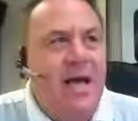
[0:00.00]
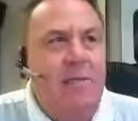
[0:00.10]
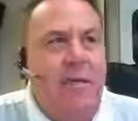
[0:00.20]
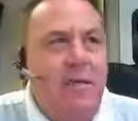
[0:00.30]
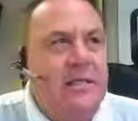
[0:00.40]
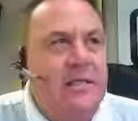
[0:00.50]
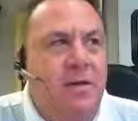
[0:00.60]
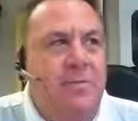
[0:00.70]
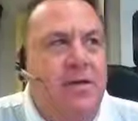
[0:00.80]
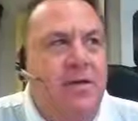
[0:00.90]
thing is not really
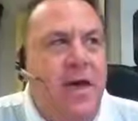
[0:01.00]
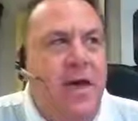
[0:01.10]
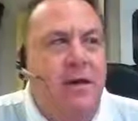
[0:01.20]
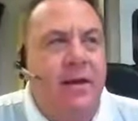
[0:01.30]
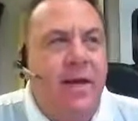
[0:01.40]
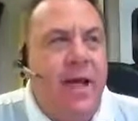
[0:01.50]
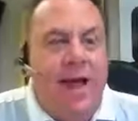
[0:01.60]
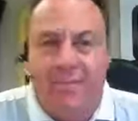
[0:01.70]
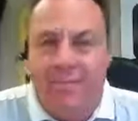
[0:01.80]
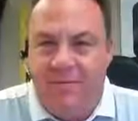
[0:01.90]
something that
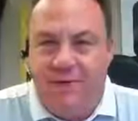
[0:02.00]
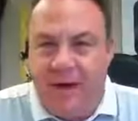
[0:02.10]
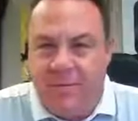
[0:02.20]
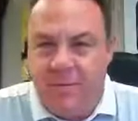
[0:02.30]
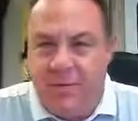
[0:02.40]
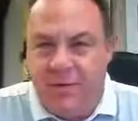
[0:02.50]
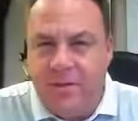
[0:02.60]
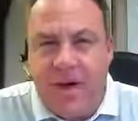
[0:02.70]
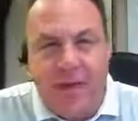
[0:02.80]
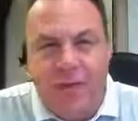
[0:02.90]
I'm involved
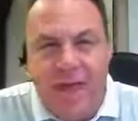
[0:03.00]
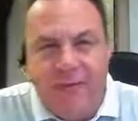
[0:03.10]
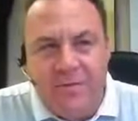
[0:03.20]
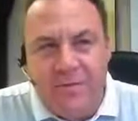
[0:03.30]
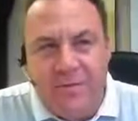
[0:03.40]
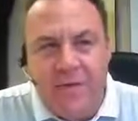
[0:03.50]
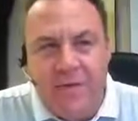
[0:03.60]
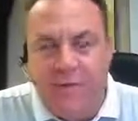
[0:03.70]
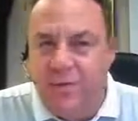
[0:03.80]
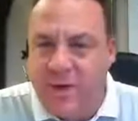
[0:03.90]
with, so I don't have sort
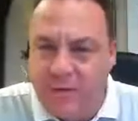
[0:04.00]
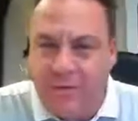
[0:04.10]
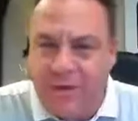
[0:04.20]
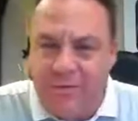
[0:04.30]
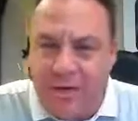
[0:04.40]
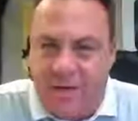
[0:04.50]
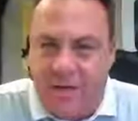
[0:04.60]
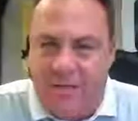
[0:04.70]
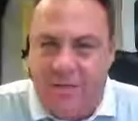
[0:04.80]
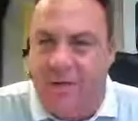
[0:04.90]
of schedule. Yesterday I was
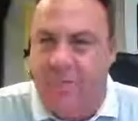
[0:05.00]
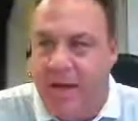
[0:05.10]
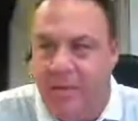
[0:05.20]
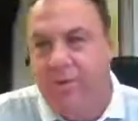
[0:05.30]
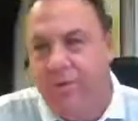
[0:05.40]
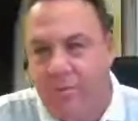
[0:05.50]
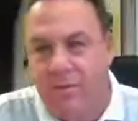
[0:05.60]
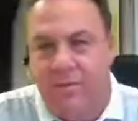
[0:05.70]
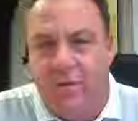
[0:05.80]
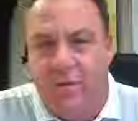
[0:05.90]
on an offsite meeting with
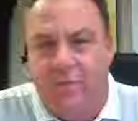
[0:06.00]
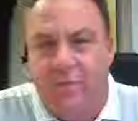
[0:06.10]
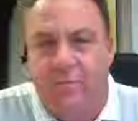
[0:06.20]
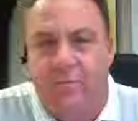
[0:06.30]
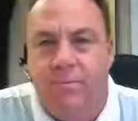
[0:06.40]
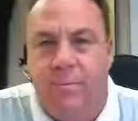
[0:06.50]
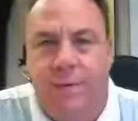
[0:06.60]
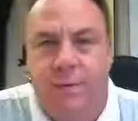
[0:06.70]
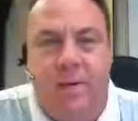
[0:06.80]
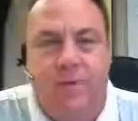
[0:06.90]
one of our
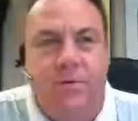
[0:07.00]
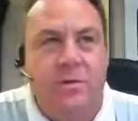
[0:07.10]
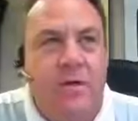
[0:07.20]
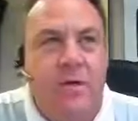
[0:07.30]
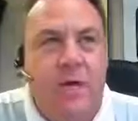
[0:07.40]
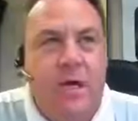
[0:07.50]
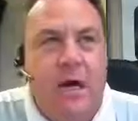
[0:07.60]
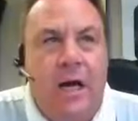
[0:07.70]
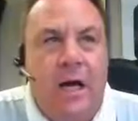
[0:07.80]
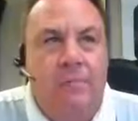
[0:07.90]
board members
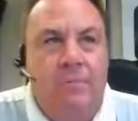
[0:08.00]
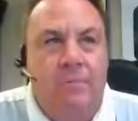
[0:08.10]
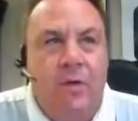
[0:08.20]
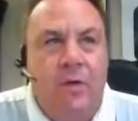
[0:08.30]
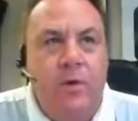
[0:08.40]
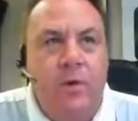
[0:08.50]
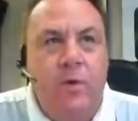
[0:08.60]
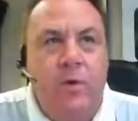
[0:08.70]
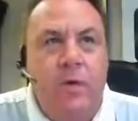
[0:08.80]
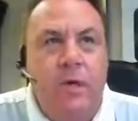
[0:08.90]

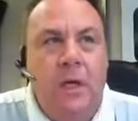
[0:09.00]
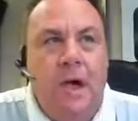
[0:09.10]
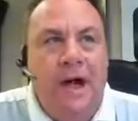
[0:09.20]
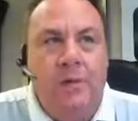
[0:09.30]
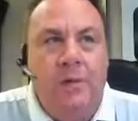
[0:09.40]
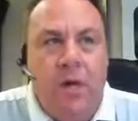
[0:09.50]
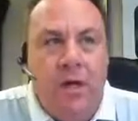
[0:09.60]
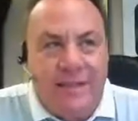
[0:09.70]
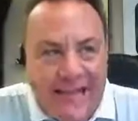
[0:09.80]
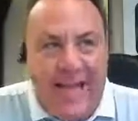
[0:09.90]
who I
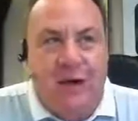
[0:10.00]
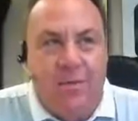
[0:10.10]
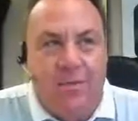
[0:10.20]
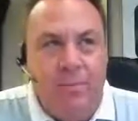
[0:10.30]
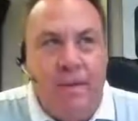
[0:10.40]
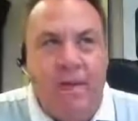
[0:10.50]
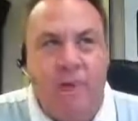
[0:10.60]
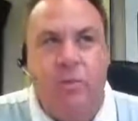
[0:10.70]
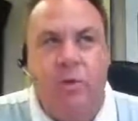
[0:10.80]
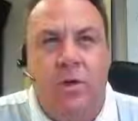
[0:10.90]
brought down
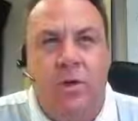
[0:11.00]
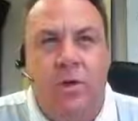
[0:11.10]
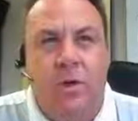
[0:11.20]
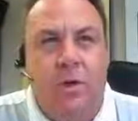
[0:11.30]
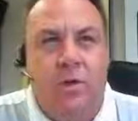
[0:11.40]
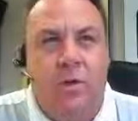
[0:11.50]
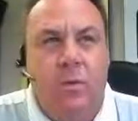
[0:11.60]
because we're